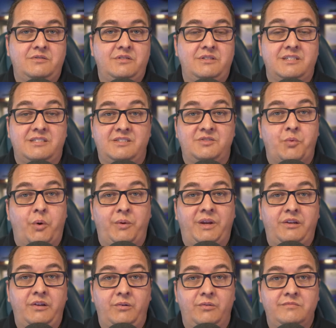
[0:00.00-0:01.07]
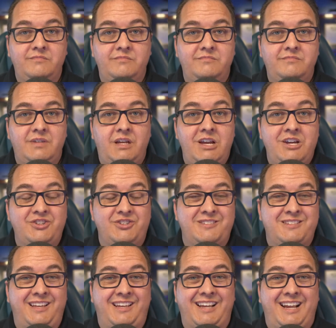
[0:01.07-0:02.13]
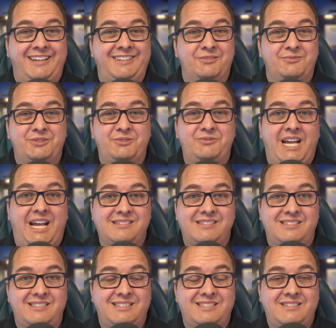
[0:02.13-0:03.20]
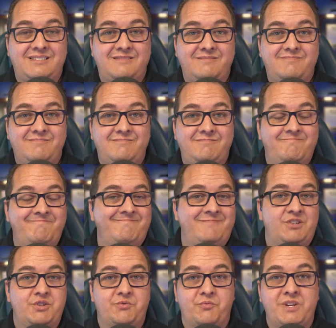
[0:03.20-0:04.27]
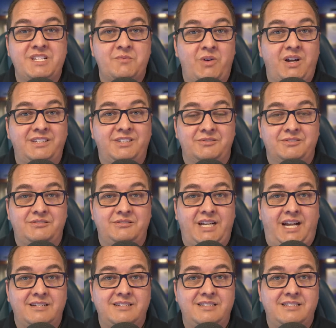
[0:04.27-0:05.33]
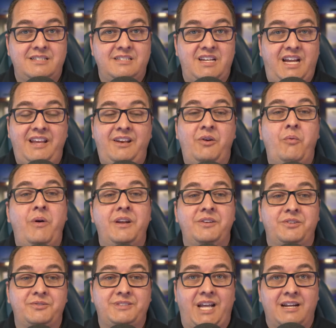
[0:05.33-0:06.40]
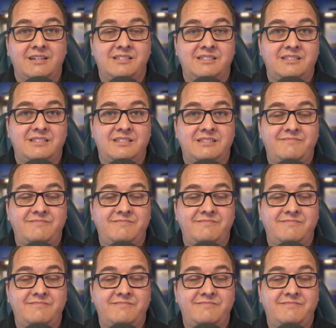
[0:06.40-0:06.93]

This is what we do. Just like I don't do taxes. There's a reason why I don't do taxes. I don't want to do taxes.